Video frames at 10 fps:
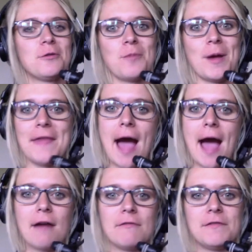might they
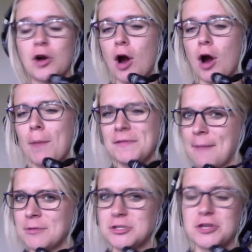have if the crop is
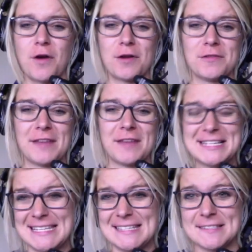damaged as far as like
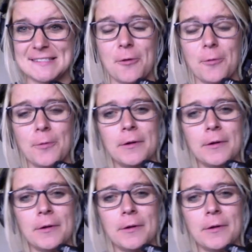diseases go?